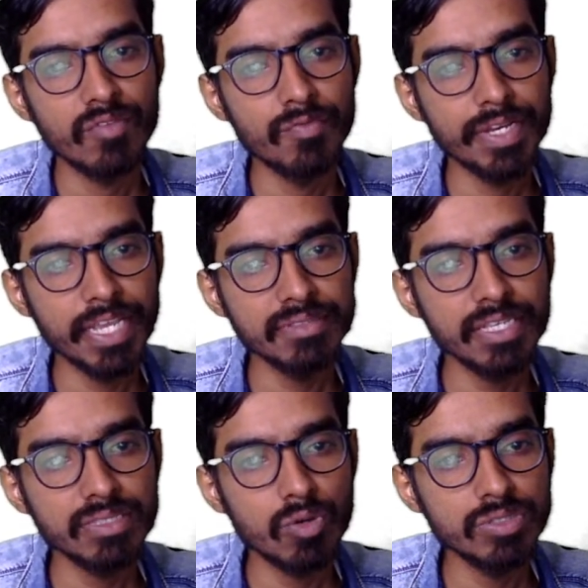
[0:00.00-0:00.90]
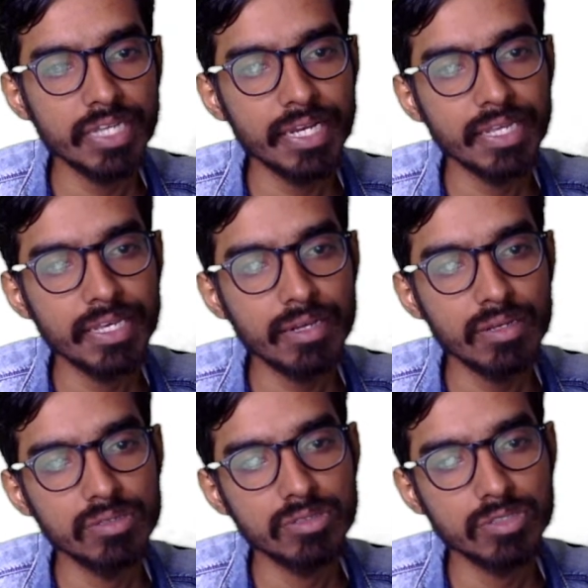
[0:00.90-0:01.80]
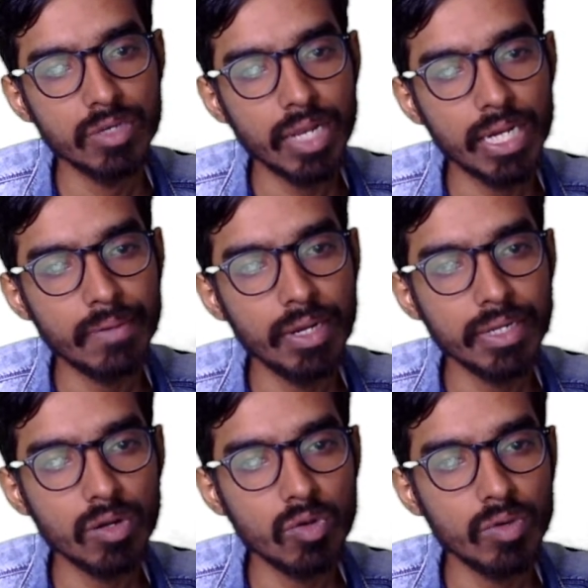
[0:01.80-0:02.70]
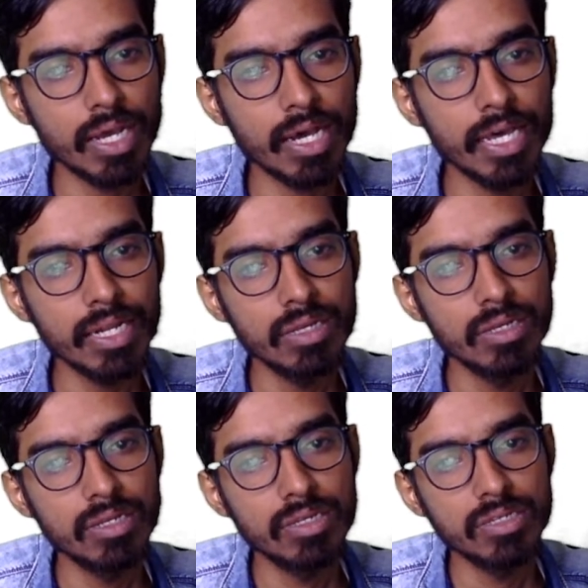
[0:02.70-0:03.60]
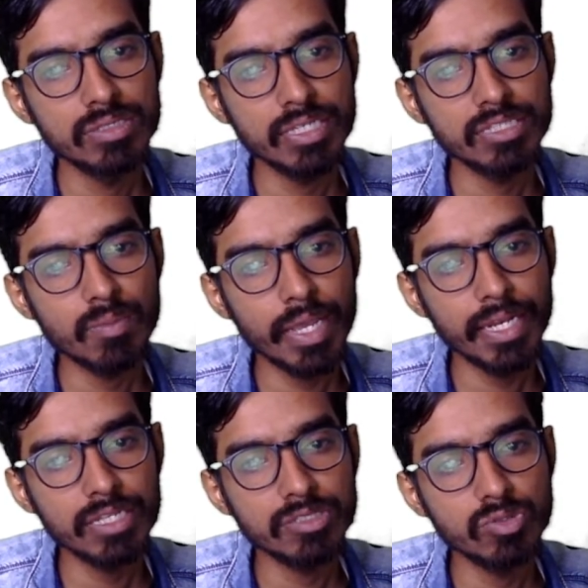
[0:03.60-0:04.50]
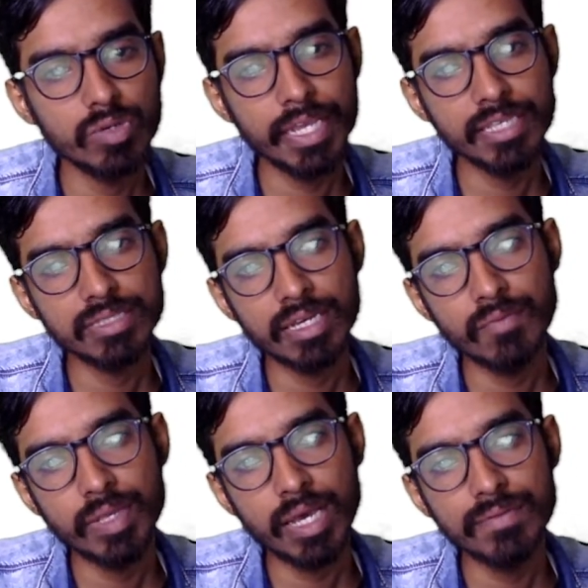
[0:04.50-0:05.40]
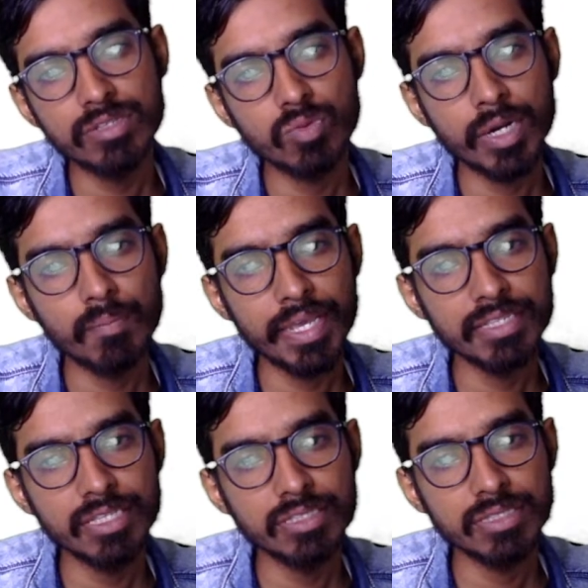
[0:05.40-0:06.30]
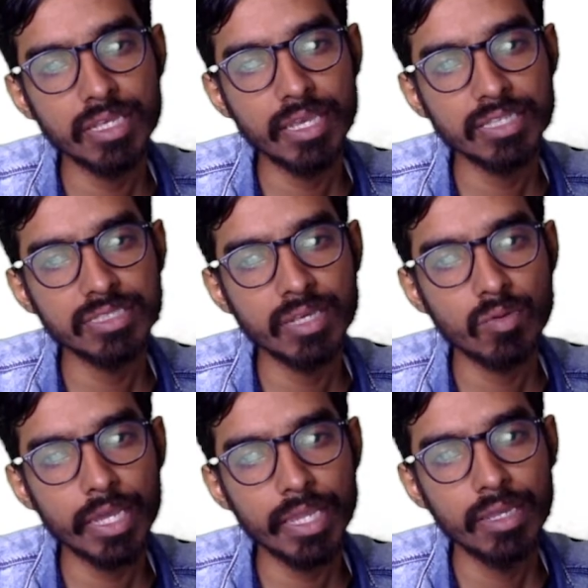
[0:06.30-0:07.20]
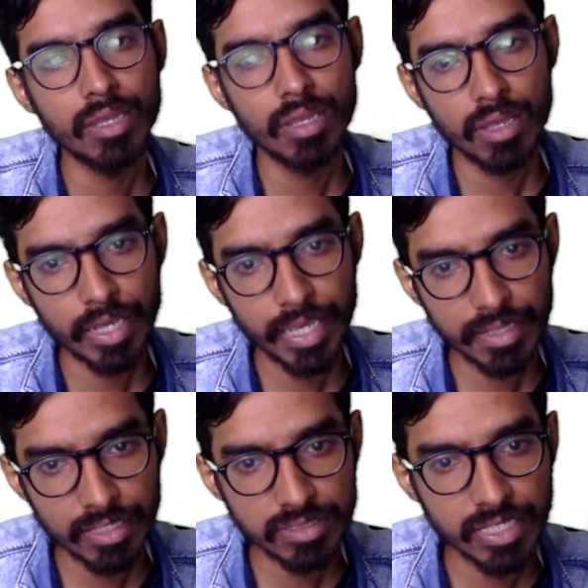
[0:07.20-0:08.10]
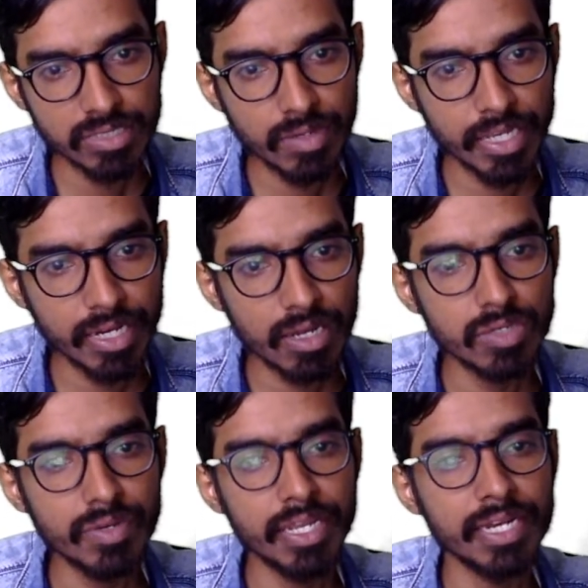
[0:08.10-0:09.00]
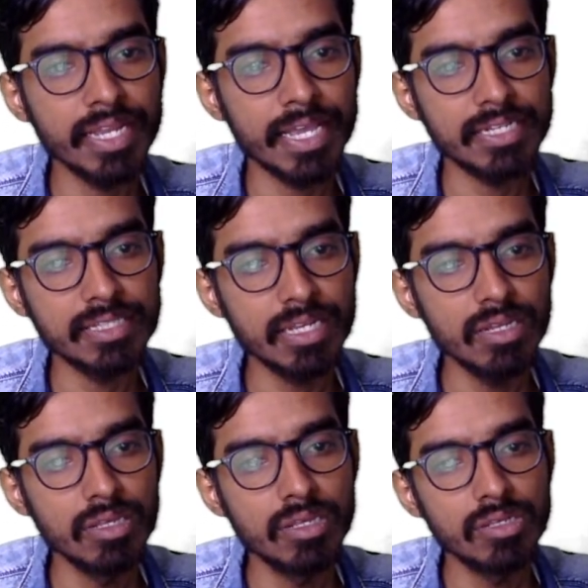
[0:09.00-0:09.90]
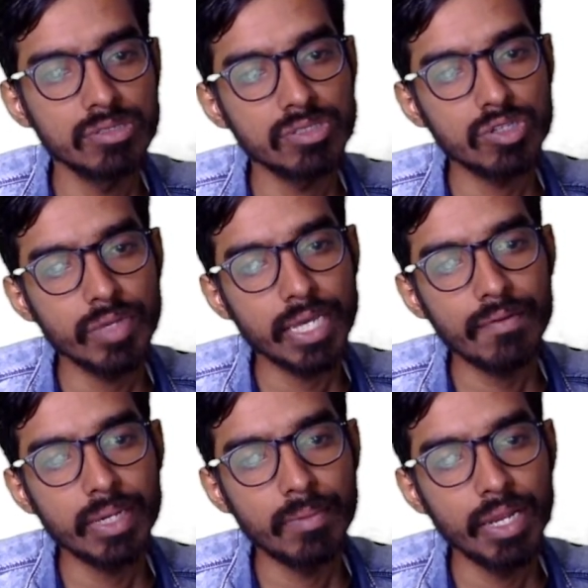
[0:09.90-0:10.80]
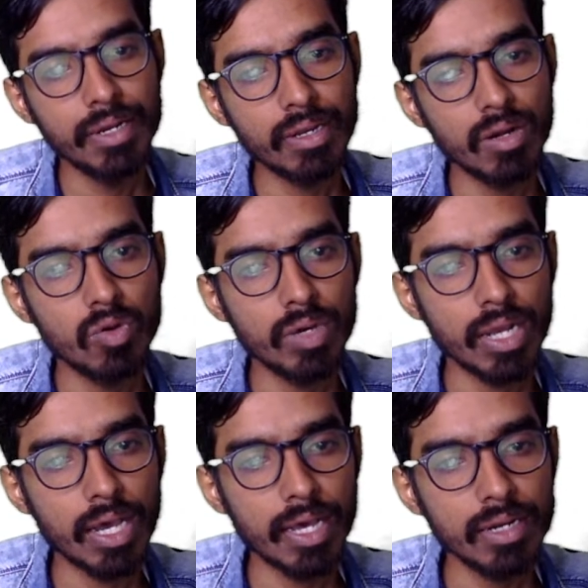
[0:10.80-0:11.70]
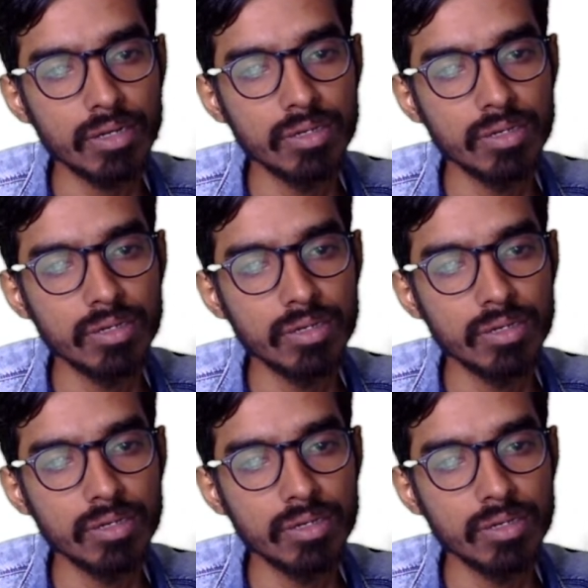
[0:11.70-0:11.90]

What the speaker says: so we have double integral over r, 6 minus 2x, and we have this 1 by 6 dx dy. Again, this 6 will get cancelled. So we have double integral over r,